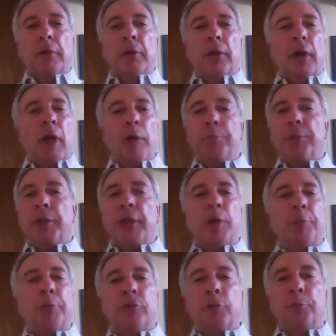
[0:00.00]
and be
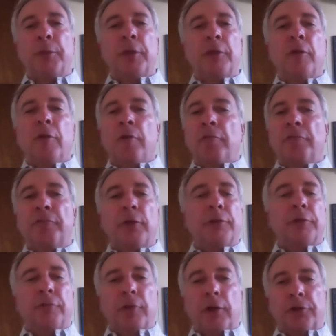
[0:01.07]
able to be
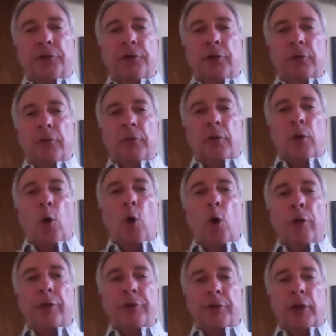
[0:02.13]
fully functional
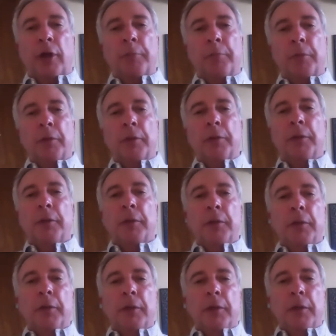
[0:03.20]
all the time.
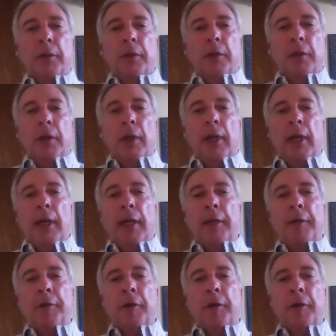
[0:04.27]
And